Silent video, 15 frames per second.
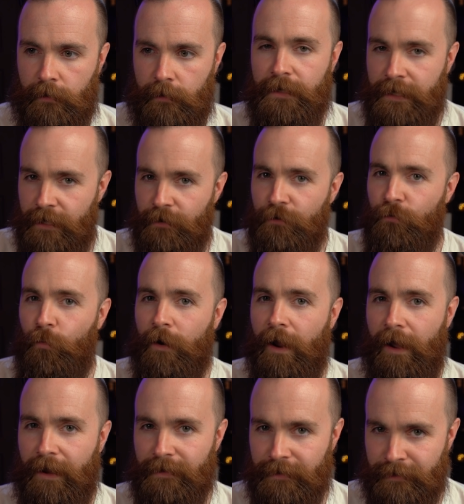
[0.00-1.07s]
near where
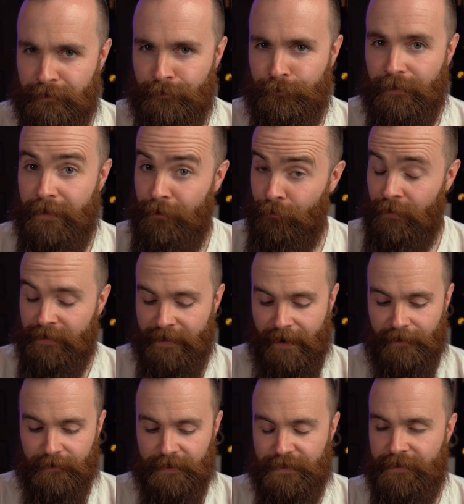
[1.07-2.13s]
I live here in
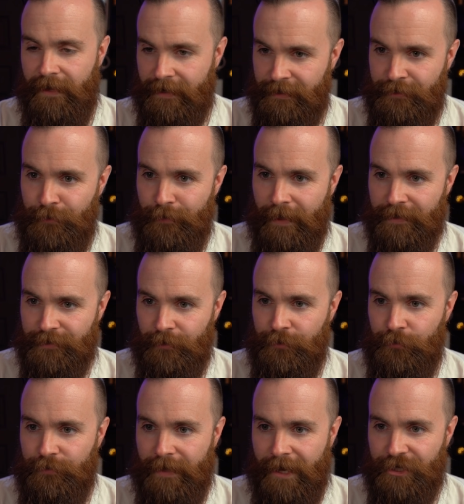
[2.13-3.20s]
Dallas. I can do that. So I'll
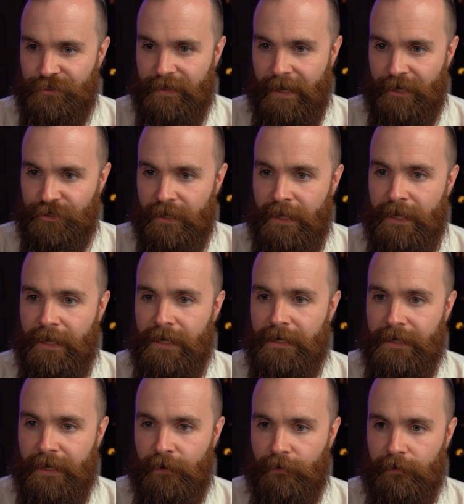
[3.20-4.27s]
do dash dash
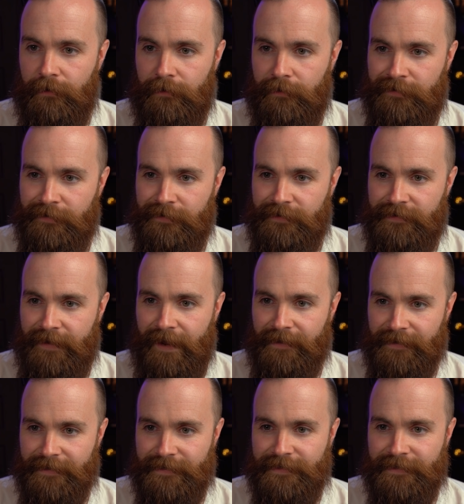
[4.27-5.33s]
near
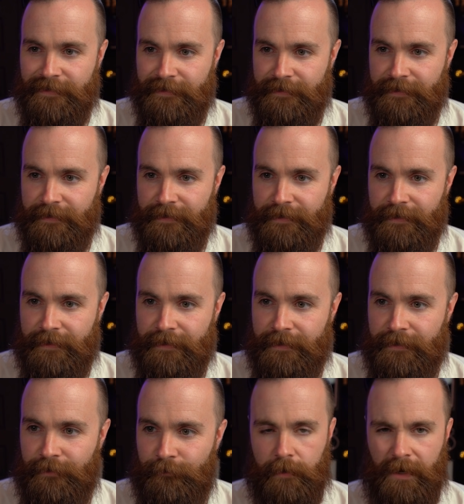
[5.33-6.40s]
Dallas.
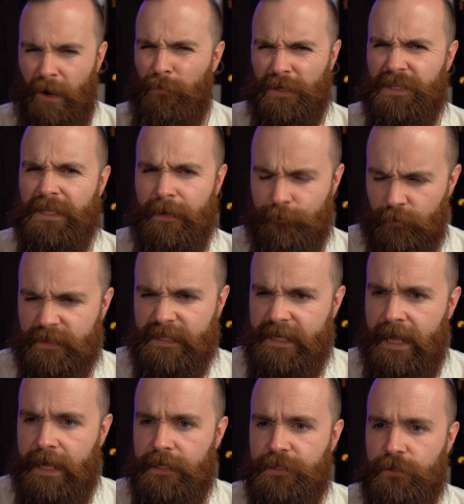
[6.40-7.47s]
And I want to see it for
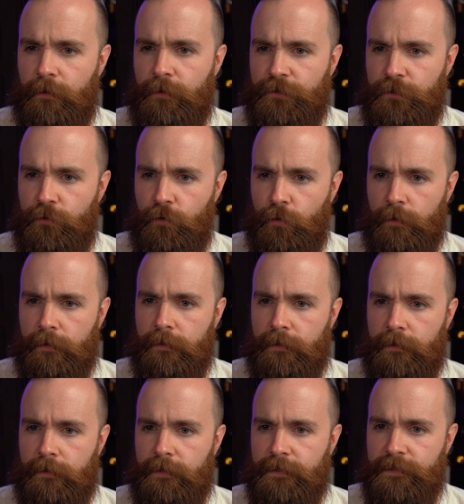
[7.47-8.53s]
today. So I'll do
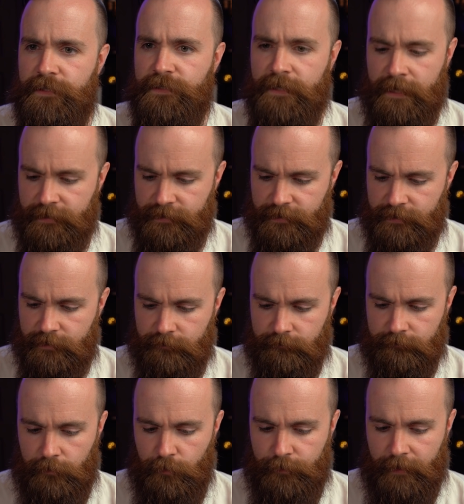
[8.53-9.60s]
since
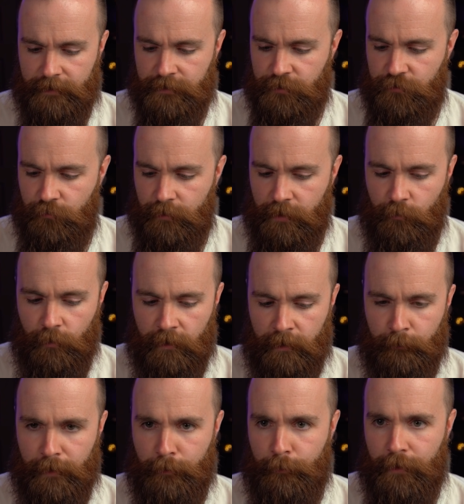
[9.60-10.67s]
two thousand
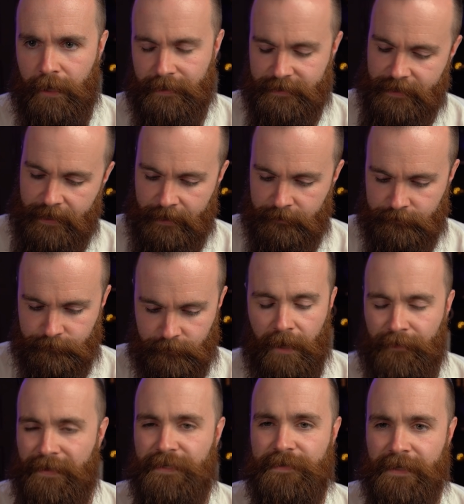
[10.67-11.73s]
twenty-one, blah, blah, blah, today.
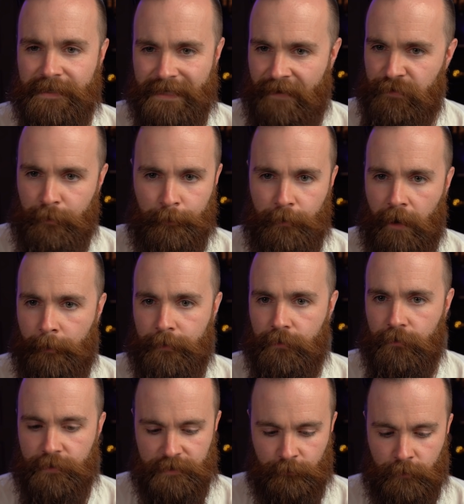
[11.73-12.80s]
And these things have to be
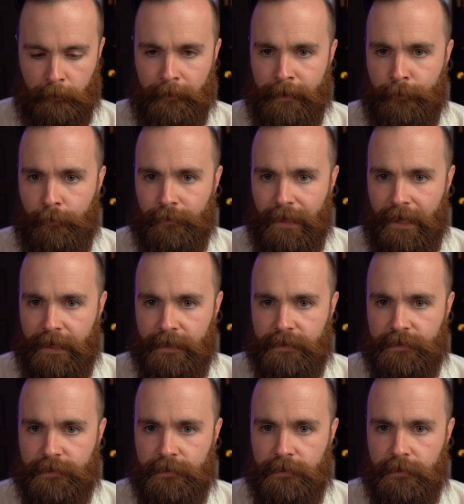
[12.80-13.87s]
popular. So I want a minimum
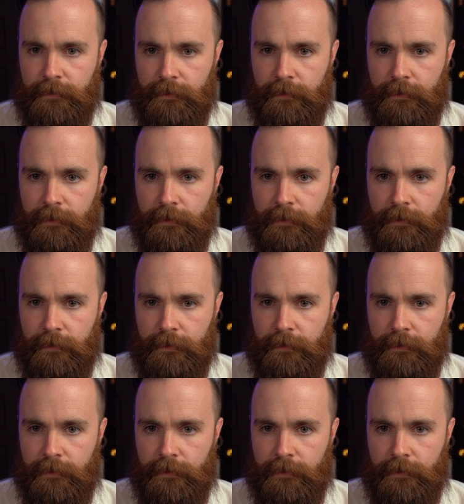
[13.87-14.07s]
likes